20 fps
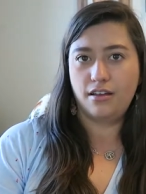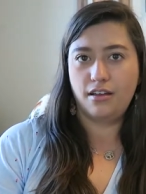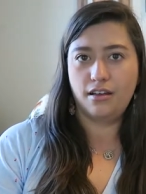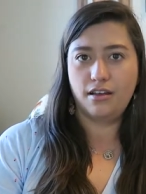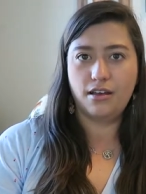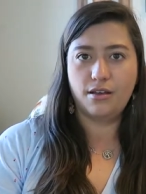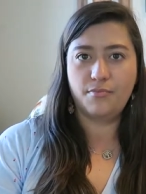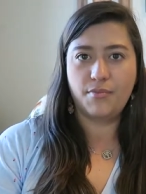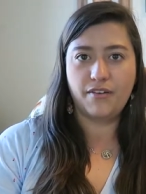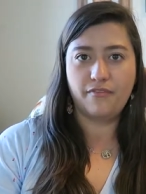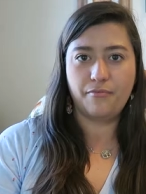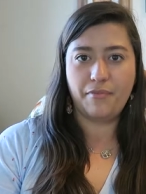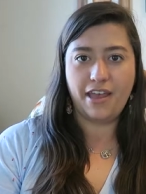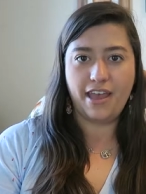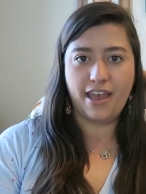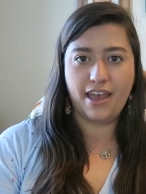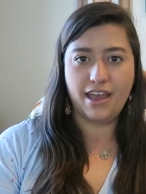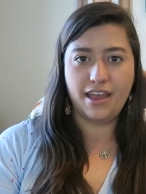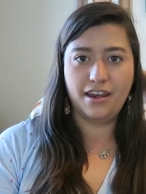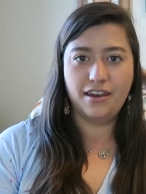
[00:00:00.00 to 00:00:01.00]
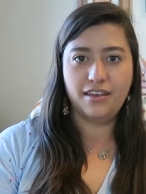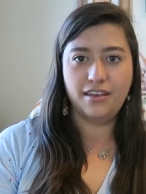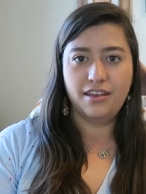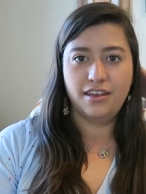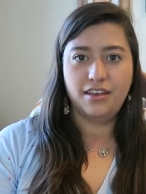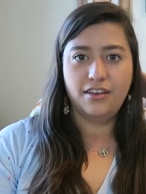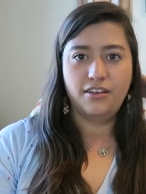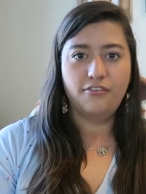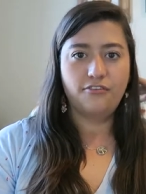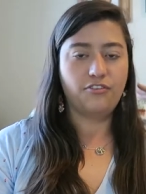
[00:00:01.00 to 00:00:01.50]
um, of my head
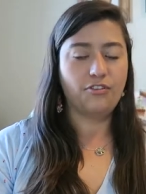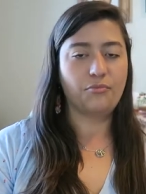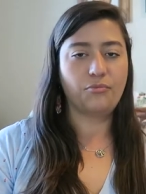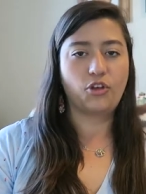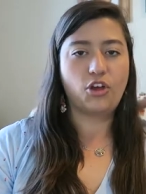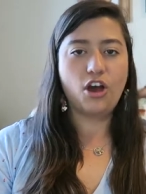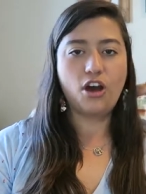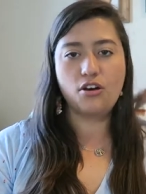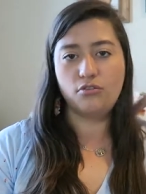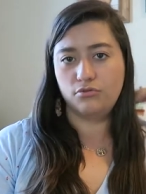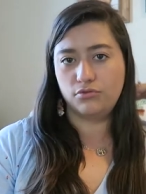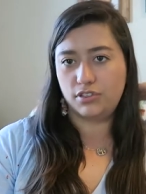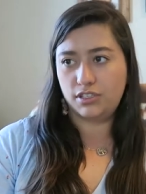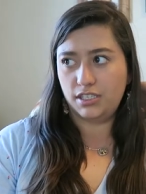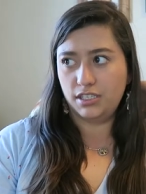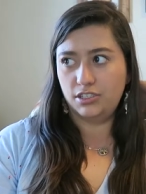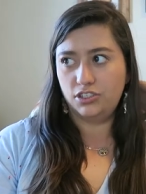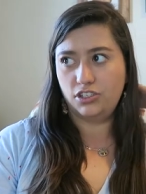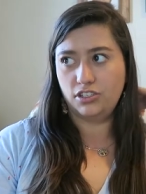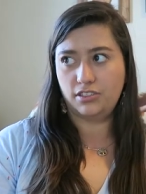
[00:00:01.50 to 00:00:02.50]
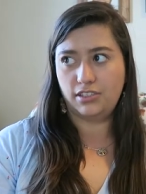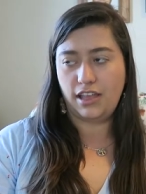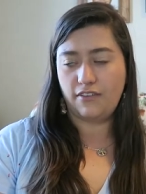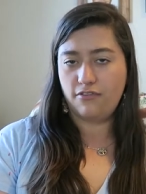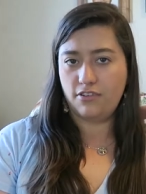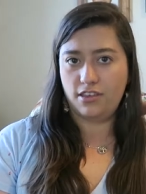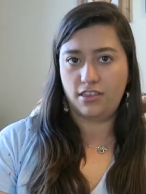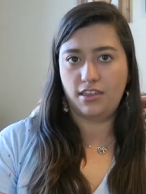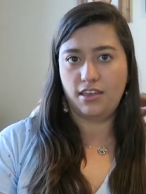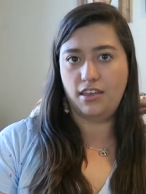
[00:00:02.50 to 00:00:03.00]
from coats and just
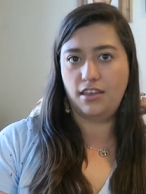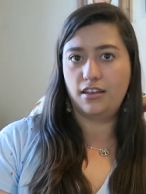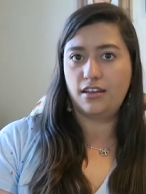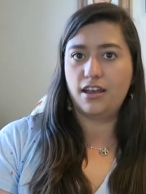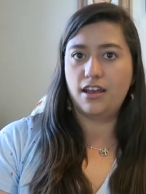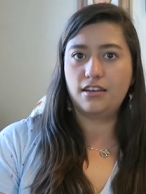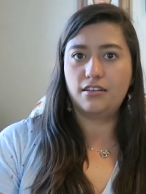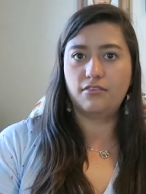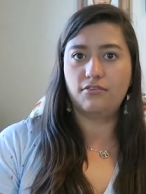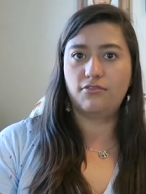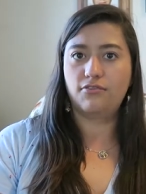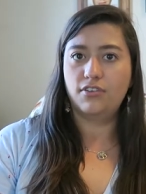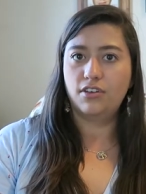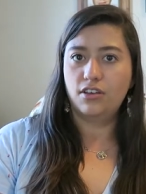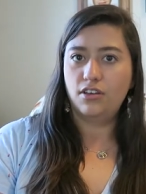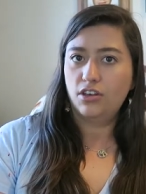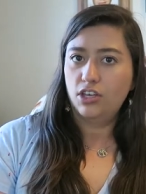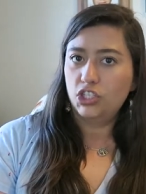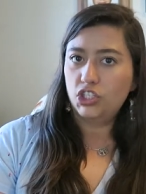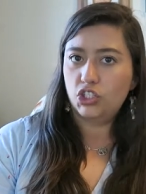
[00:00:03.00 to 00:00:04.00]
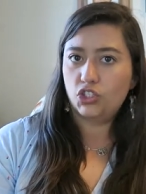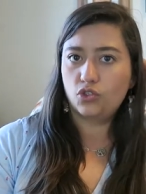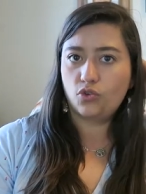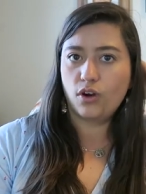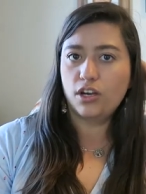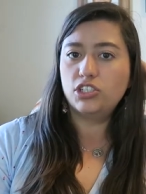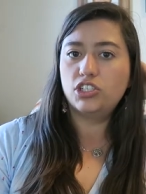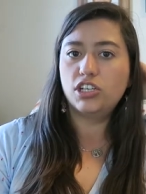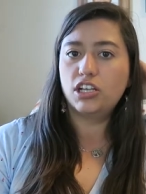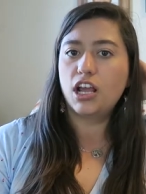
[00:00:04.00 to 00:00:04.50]
everything kind of
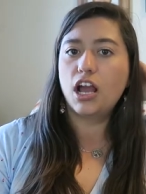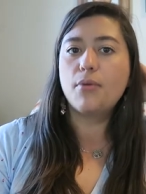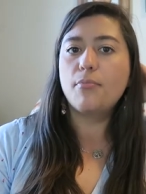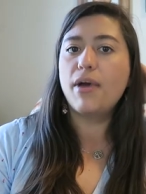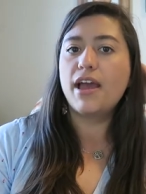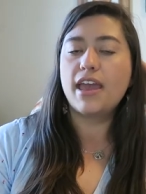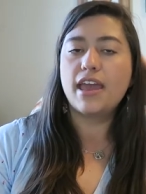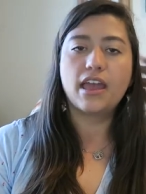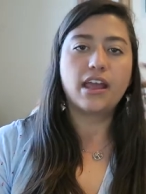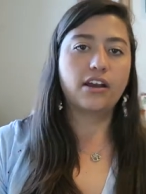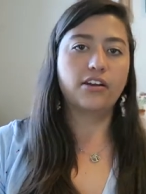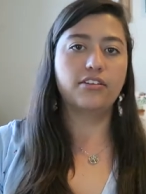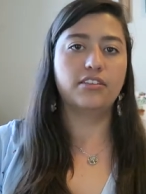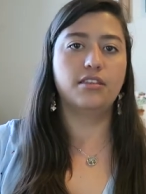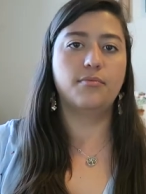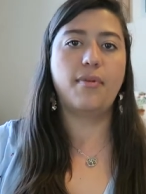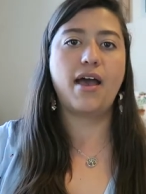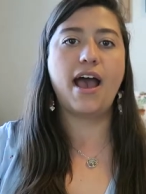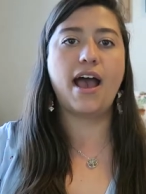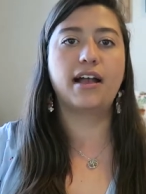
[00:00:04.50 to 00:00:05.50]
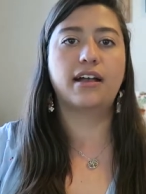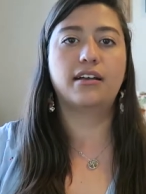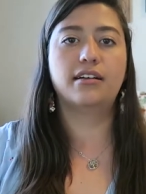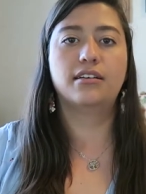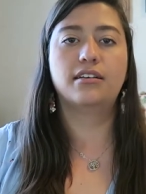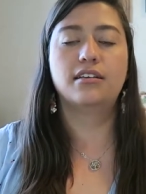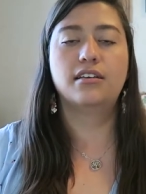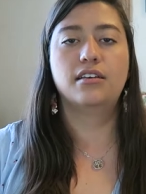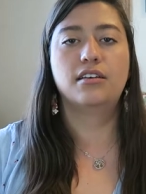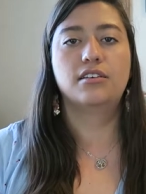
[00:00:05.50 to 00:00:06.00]
scrunching up my hair in the
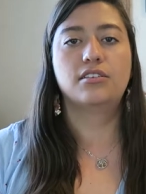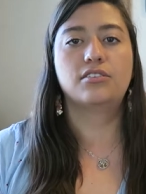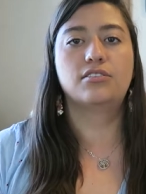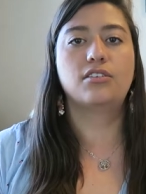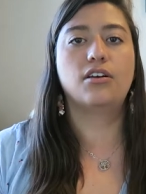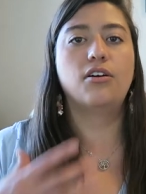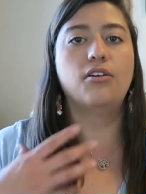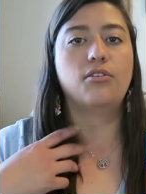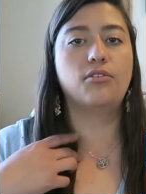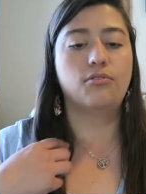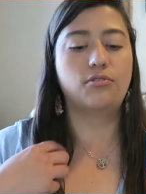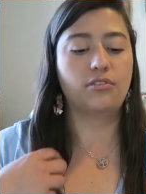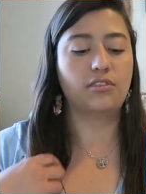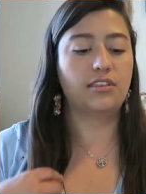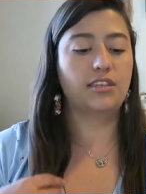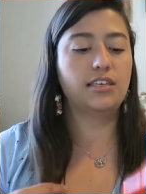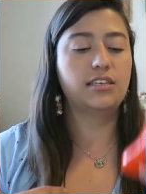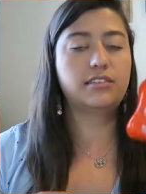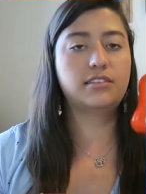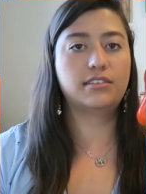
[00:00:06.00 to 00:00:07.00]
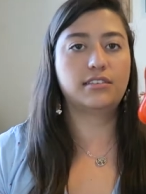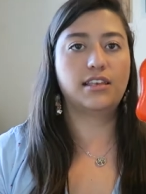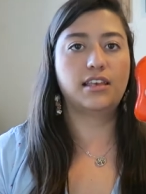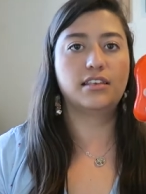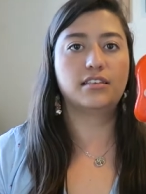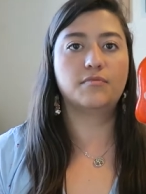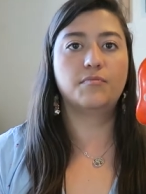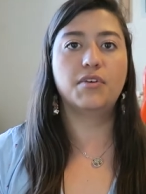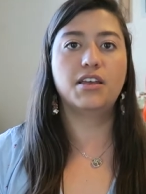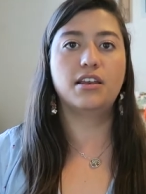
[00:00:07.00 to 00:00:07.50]
back. So this
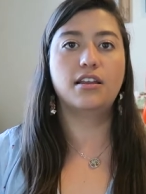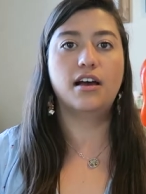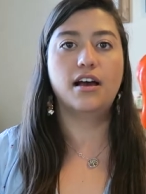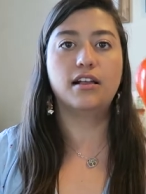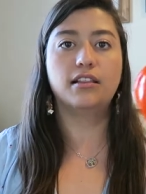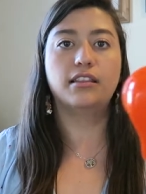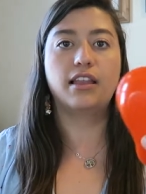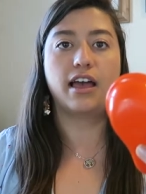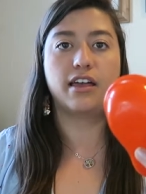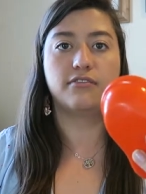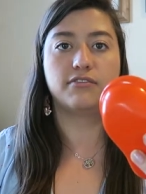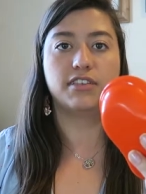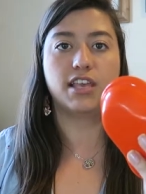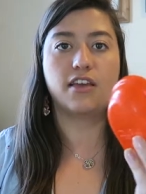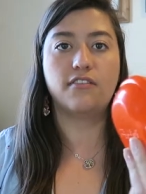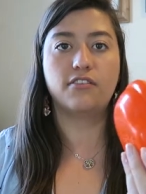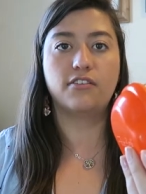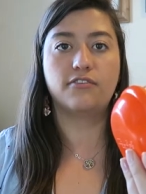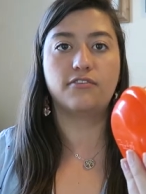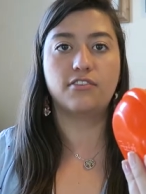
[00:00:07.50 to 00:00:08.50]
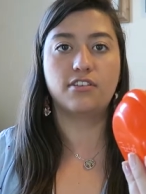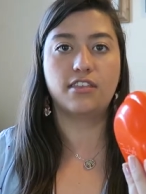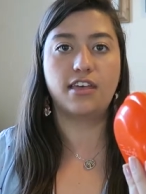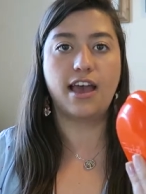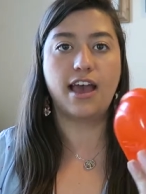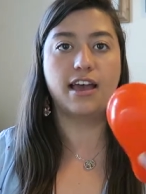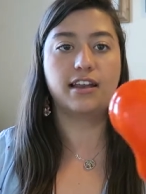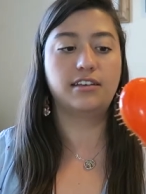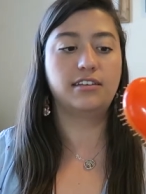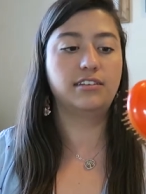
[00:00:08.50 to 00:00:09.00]
has been a lifesaver for
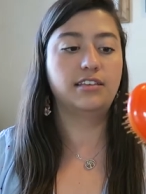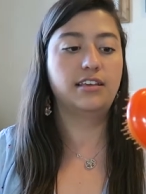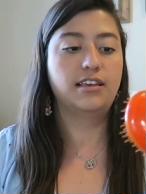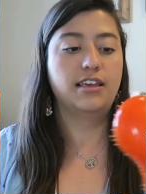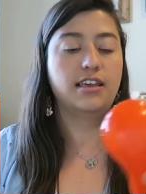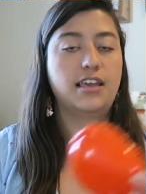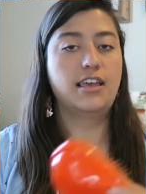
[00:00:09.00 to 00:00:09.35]
that.